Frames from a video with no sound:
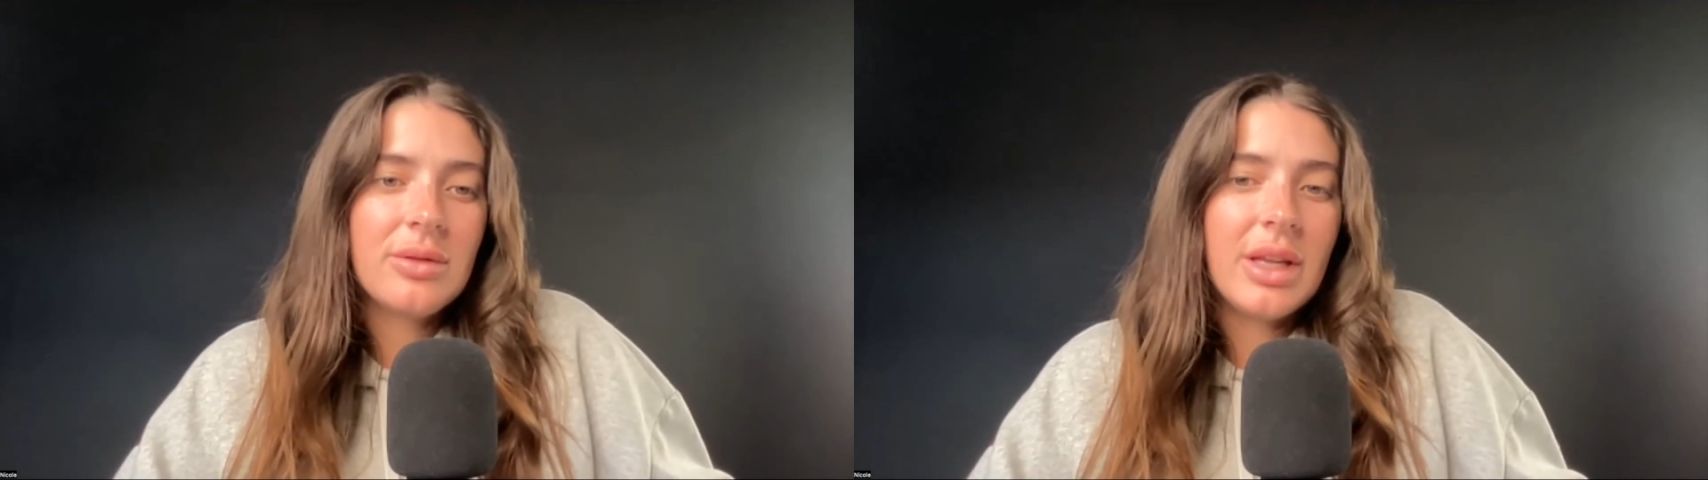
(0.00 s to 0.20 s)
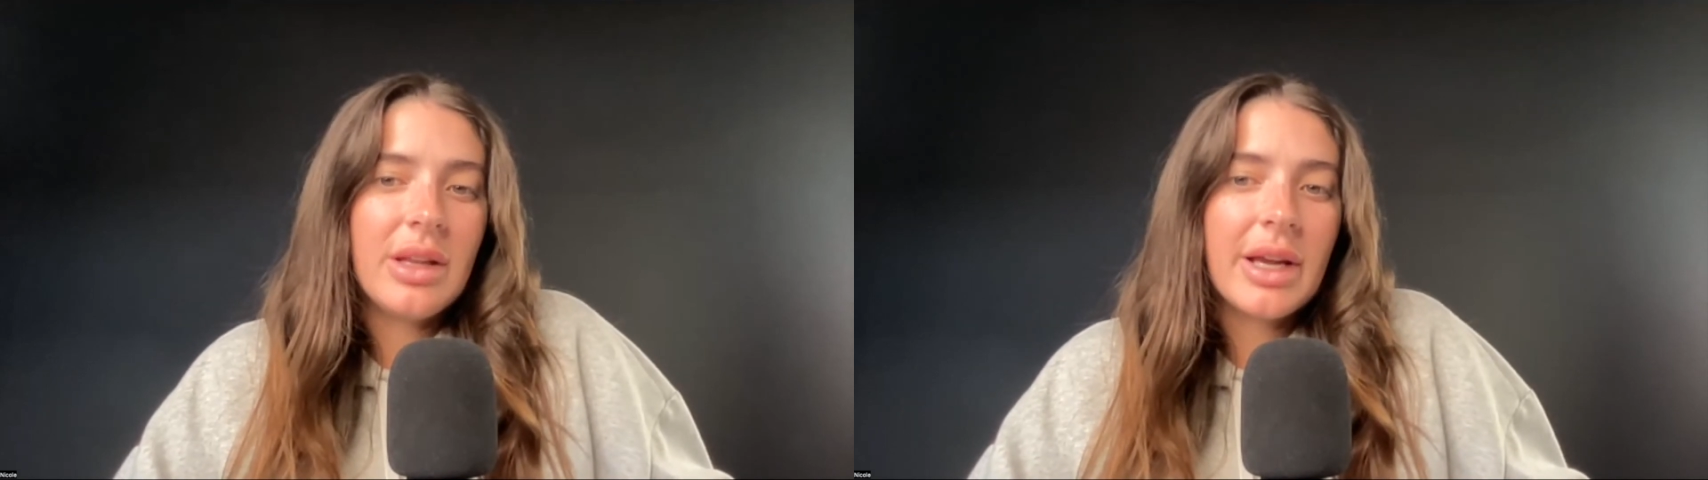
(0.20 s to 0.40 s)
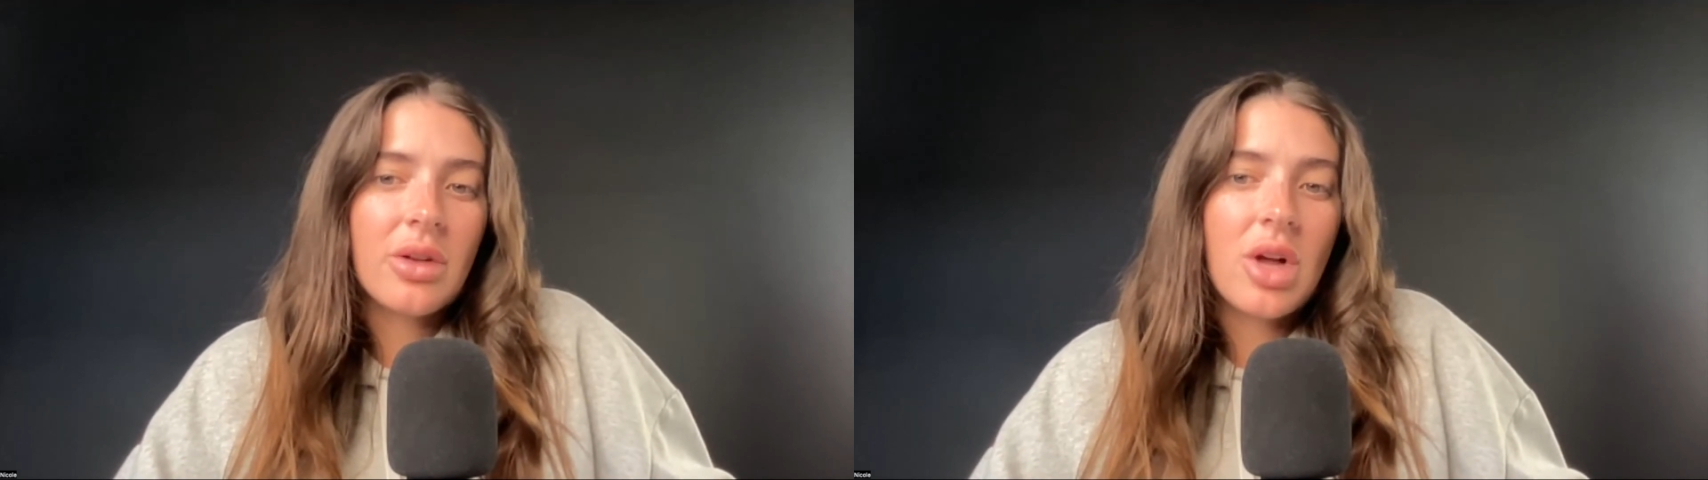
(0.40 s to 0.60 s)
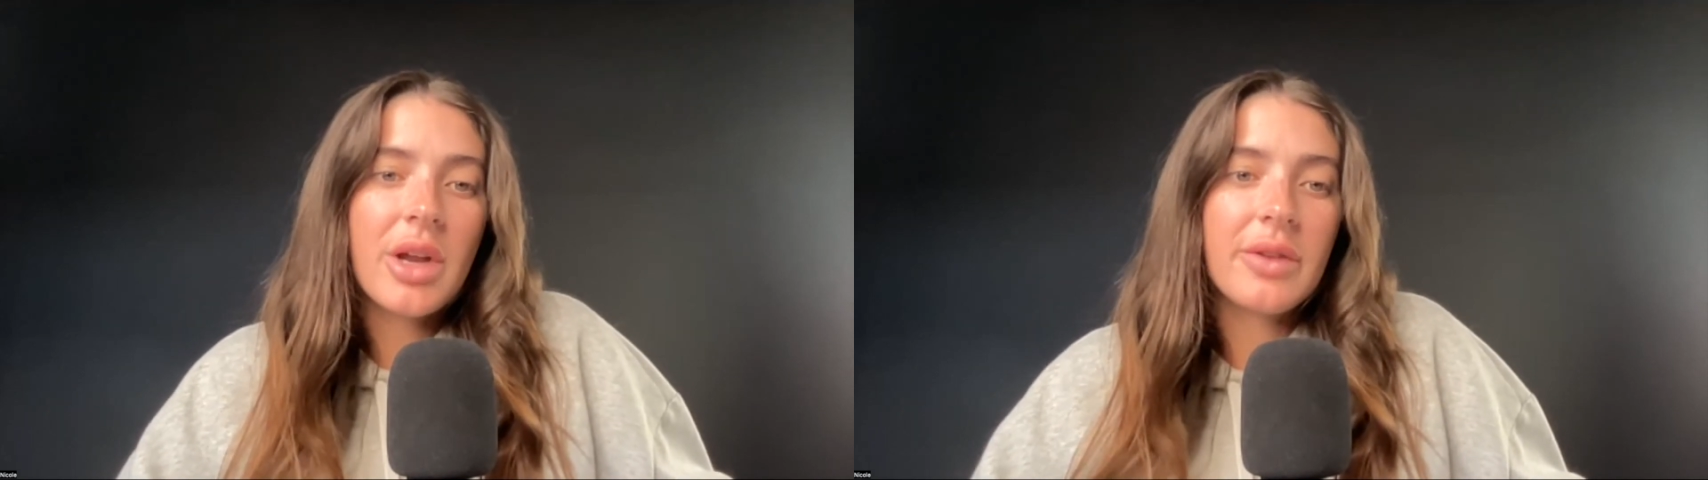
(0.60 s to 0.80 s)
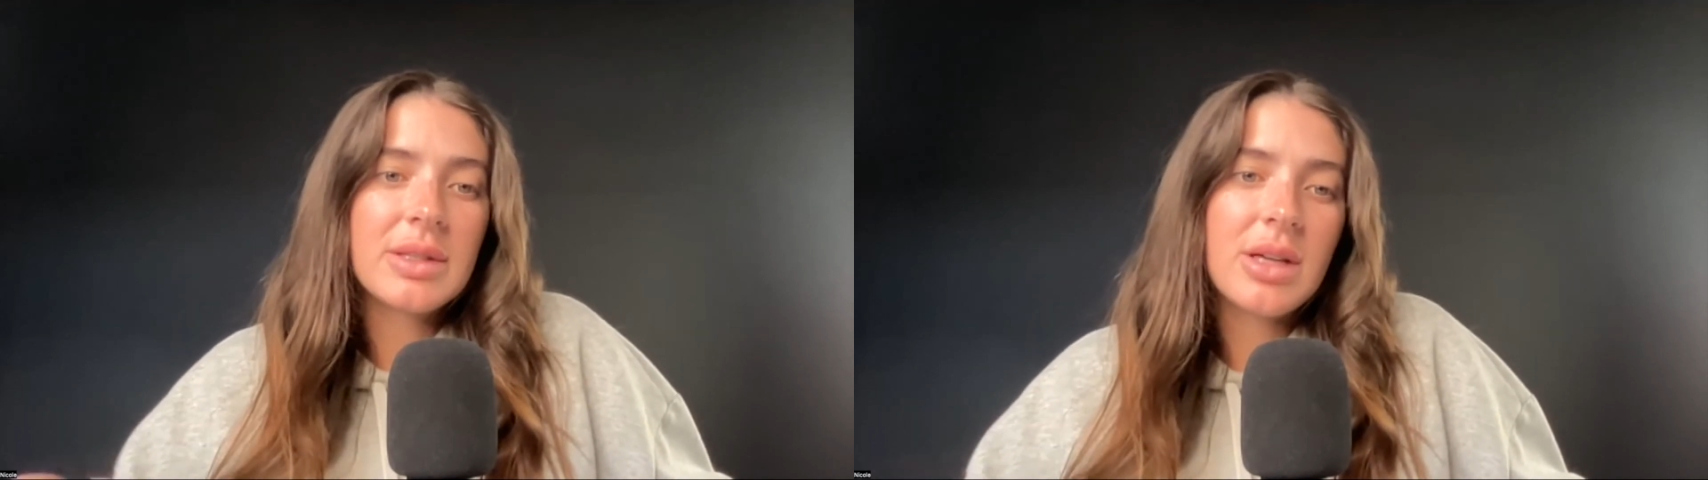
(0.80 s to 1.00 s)
then like a
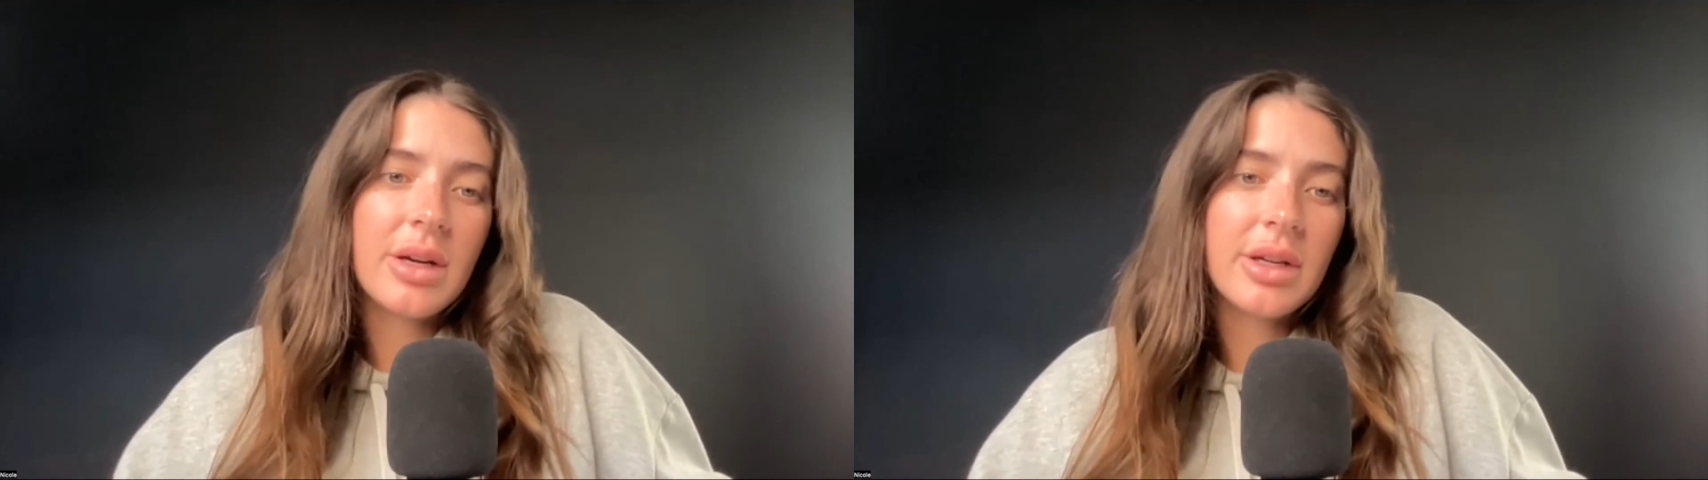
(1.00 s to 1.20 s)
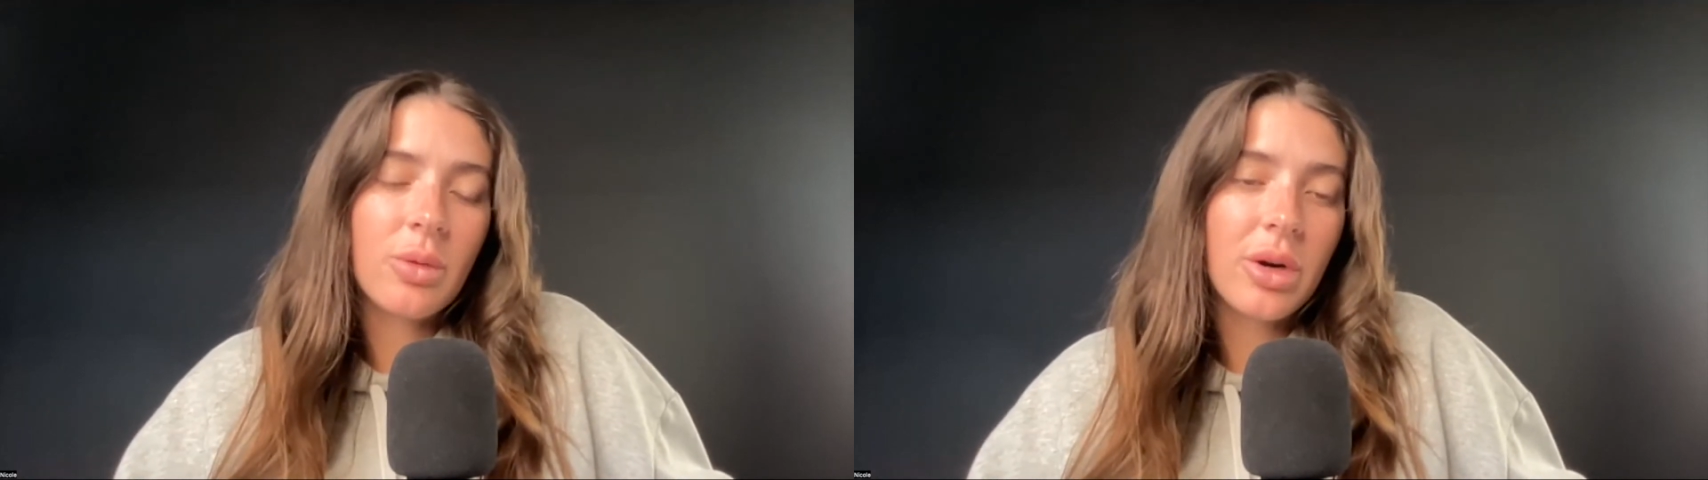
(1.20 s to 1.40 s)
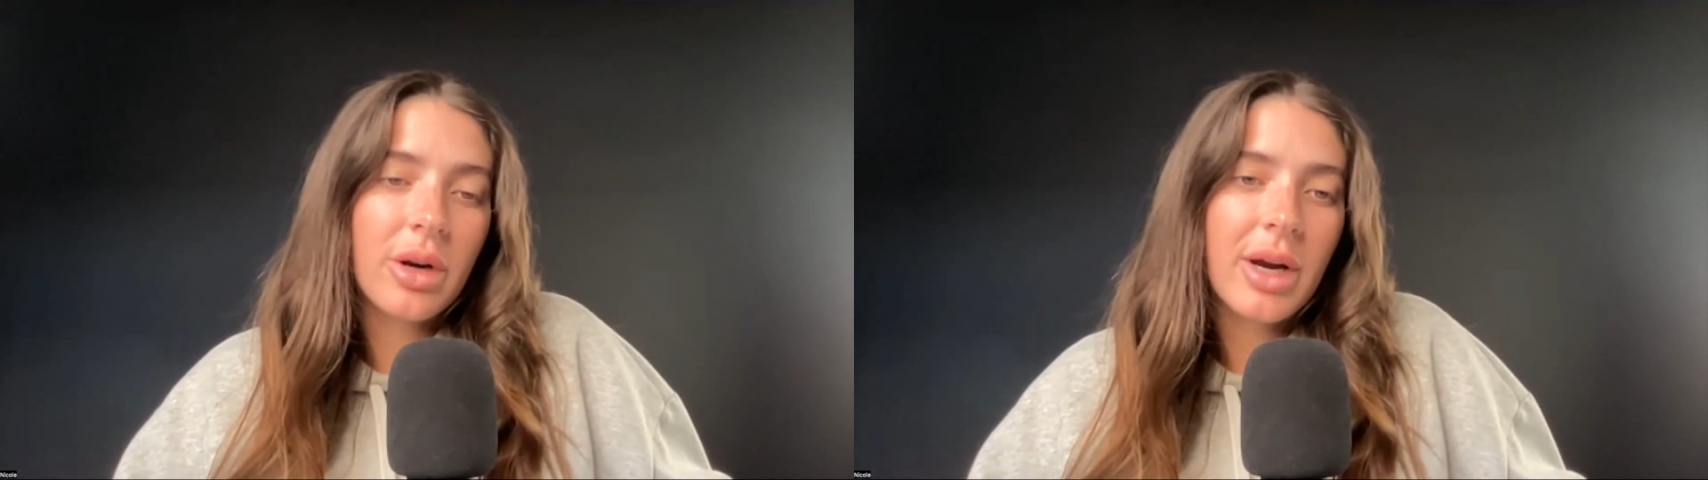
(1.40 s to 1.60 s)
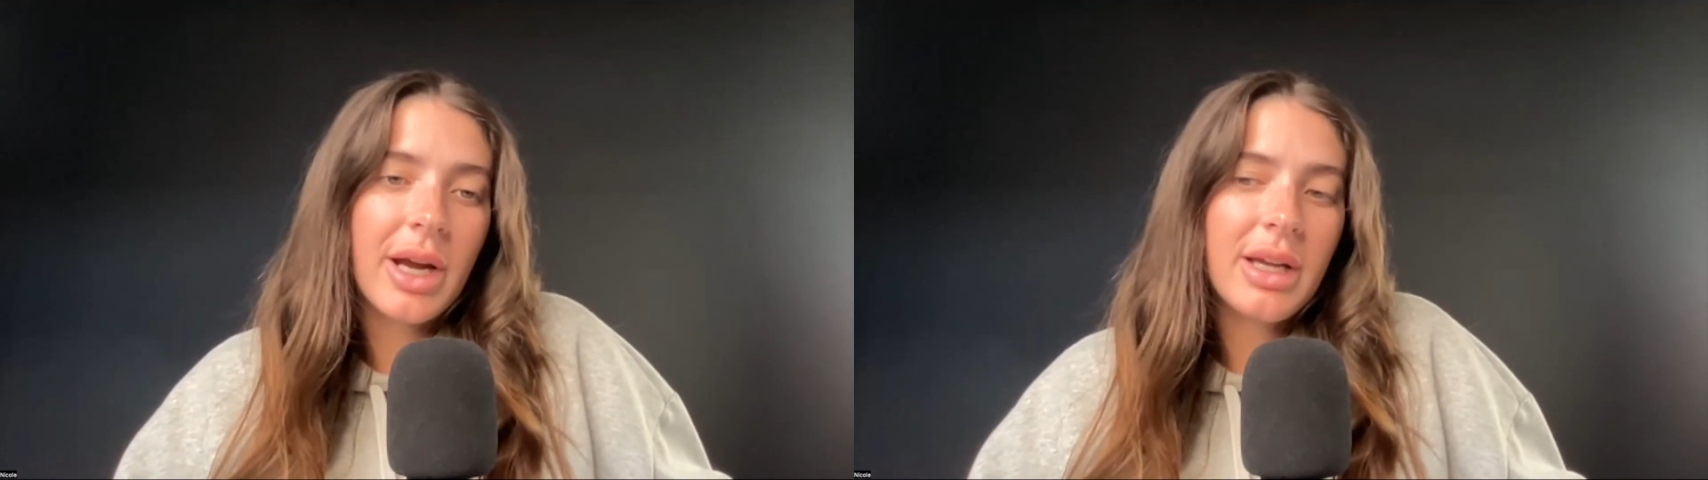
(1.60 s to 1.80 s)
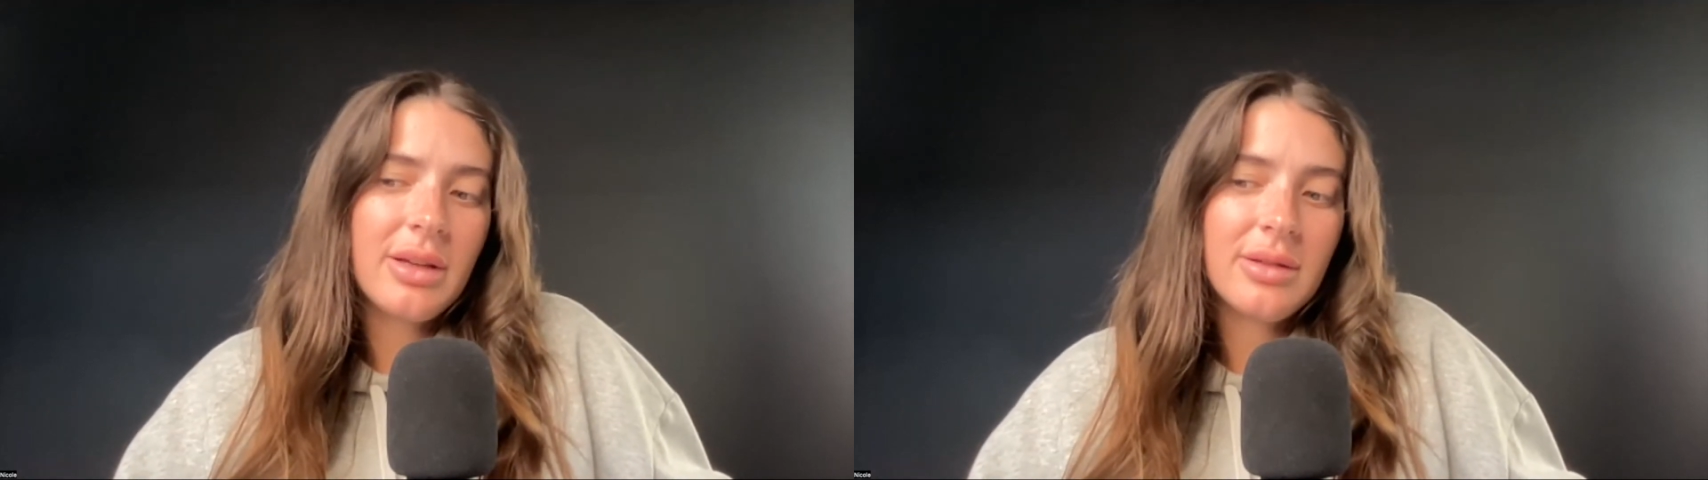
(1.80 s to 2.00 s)
lot of it's not going to work right.